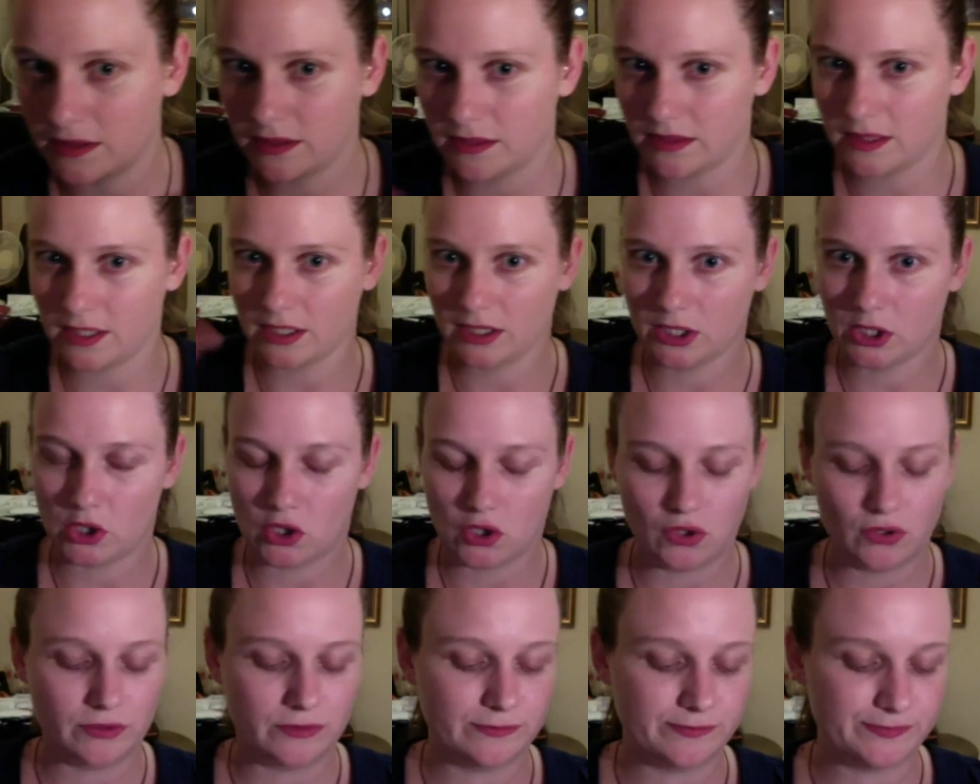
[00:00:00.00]
the
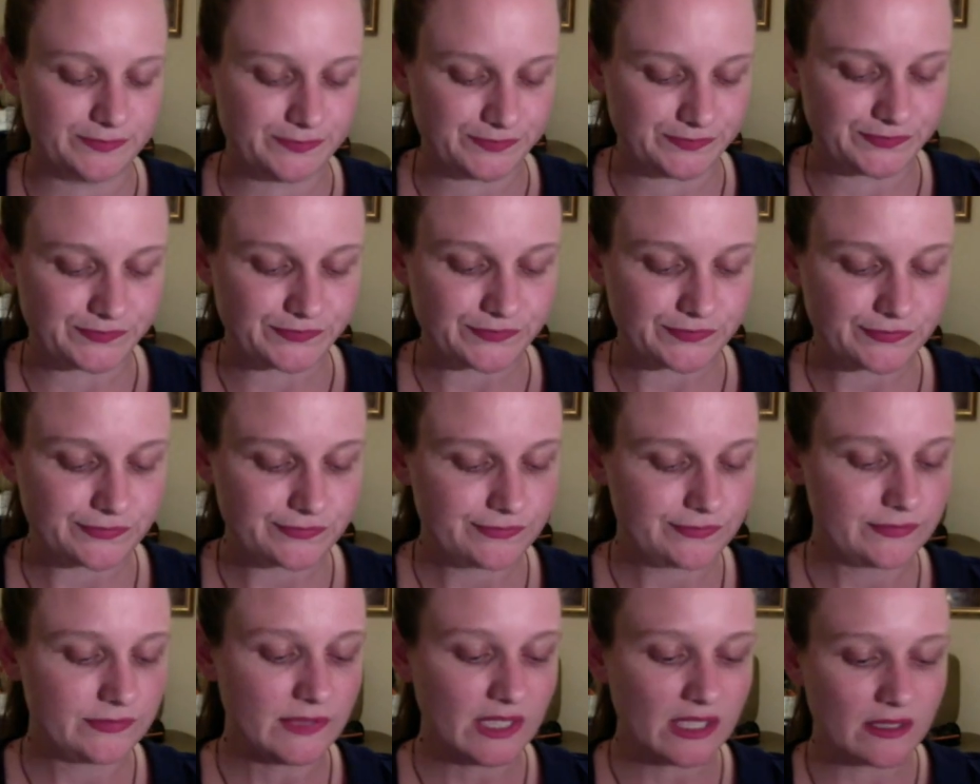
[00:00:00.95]
long
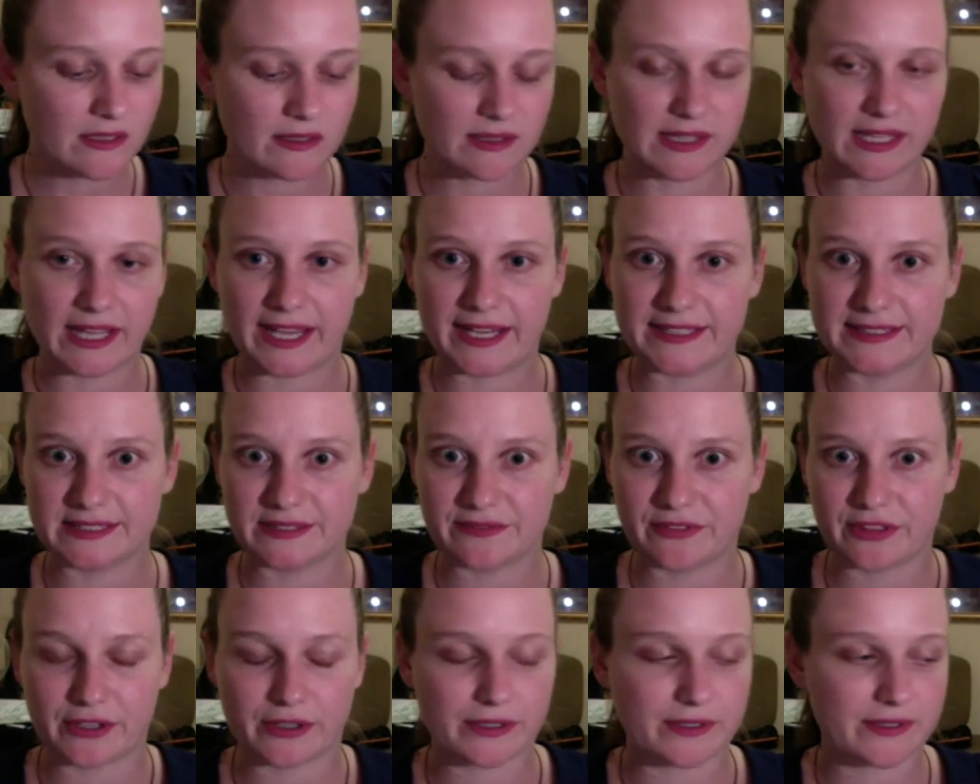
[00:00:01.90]
legs of
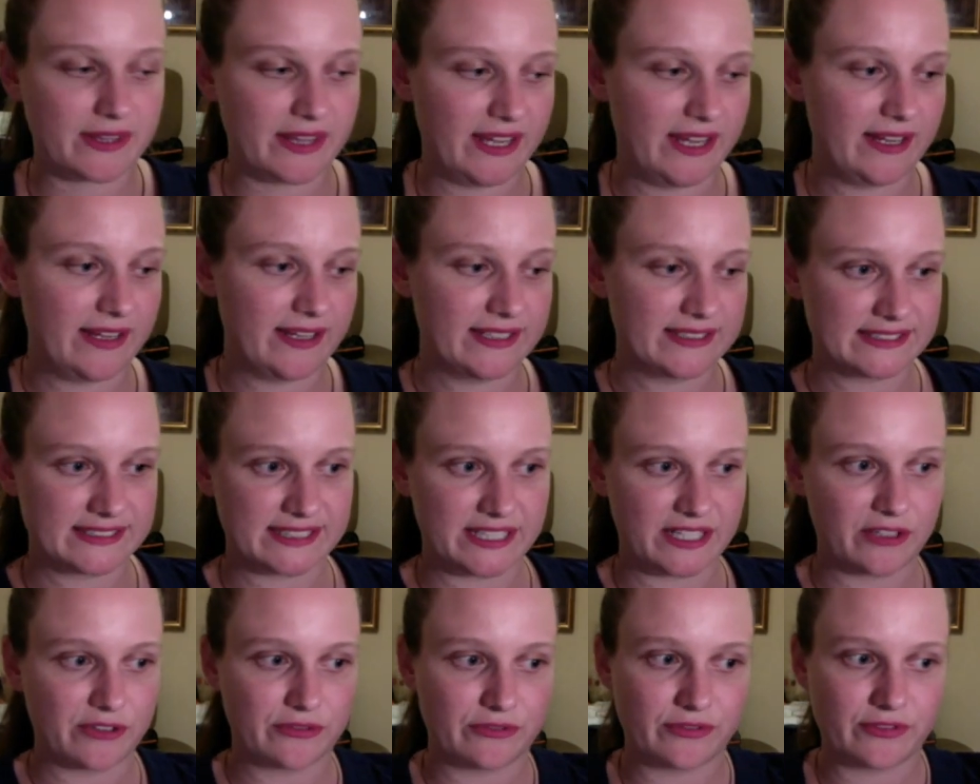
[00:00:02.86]
the thing instead
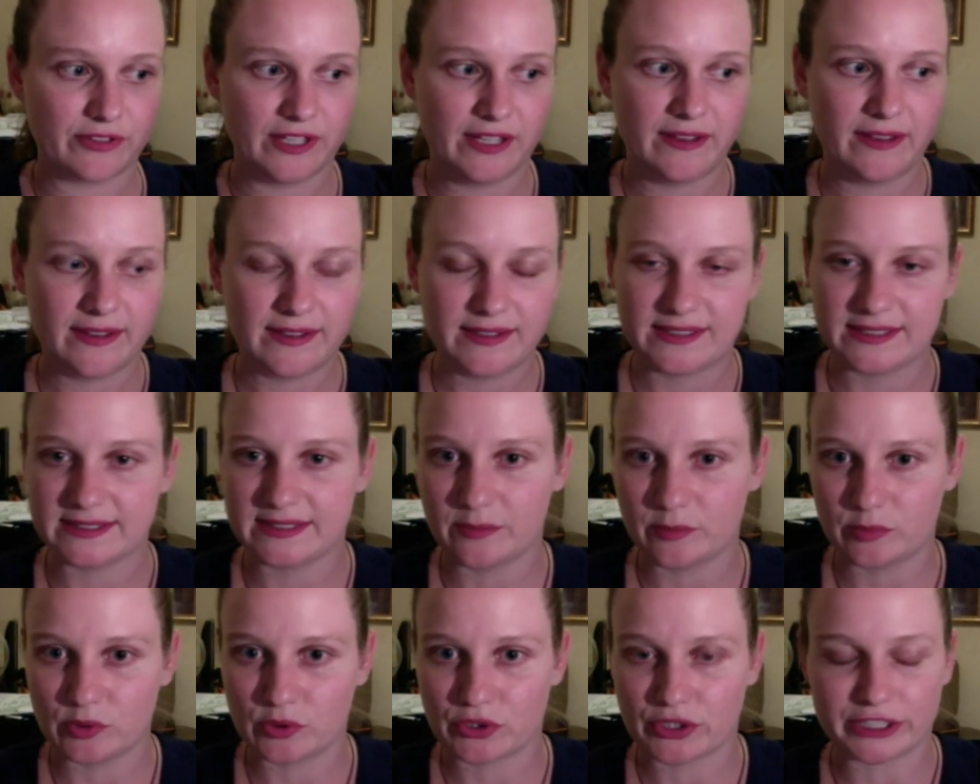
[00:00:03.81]
of the
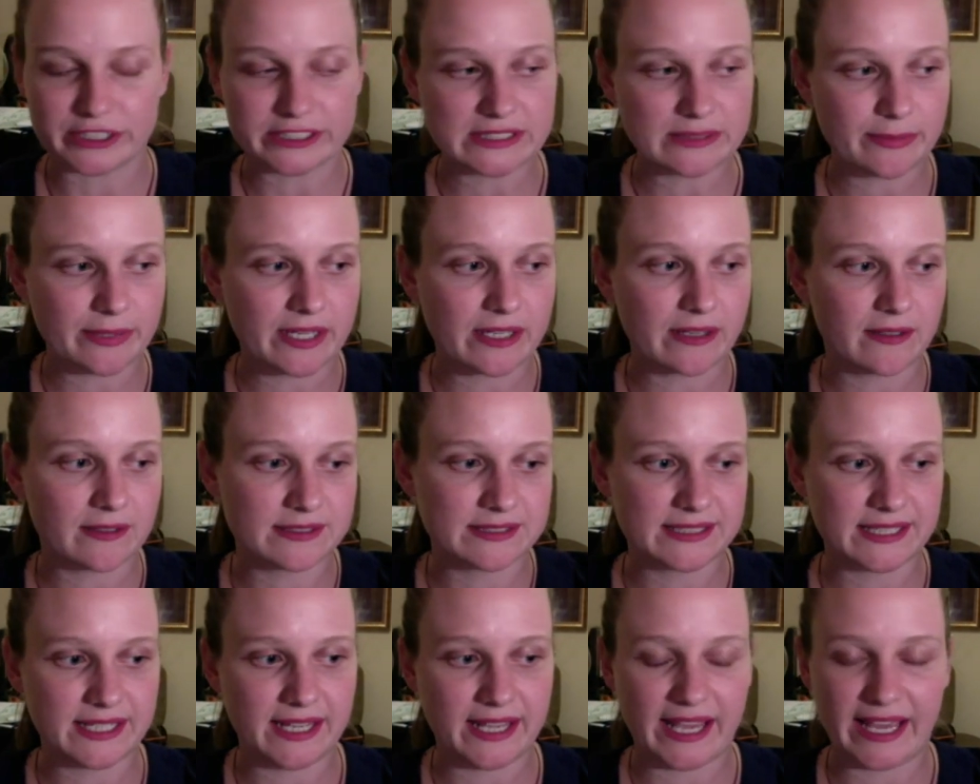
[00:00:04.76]
simple cross, but I'll
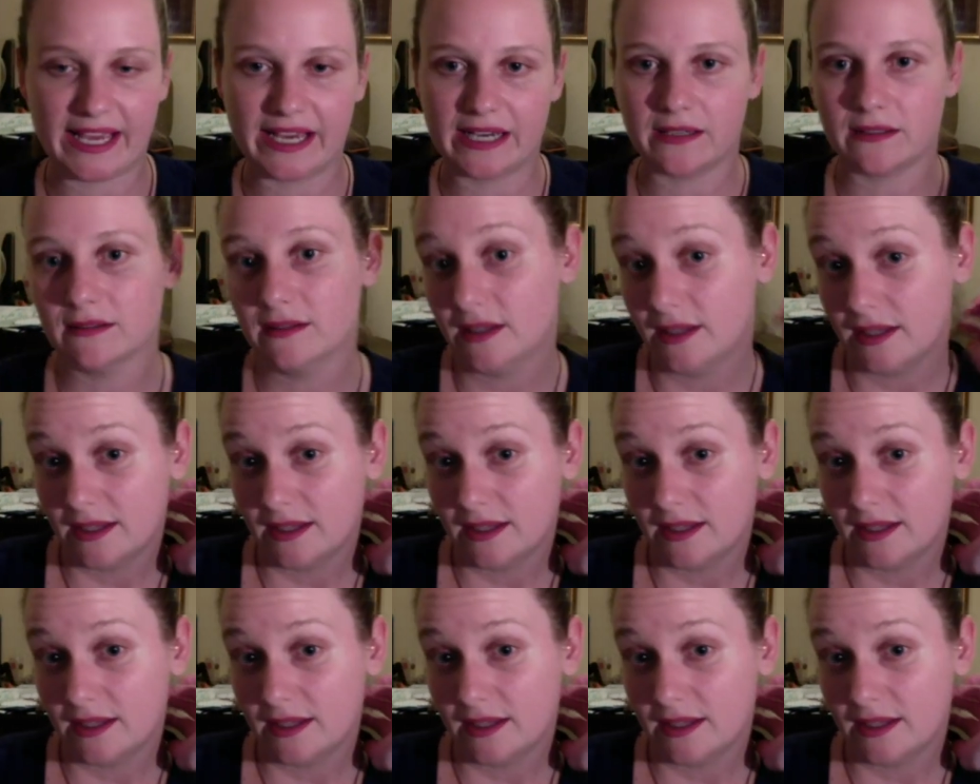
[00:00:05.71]
see how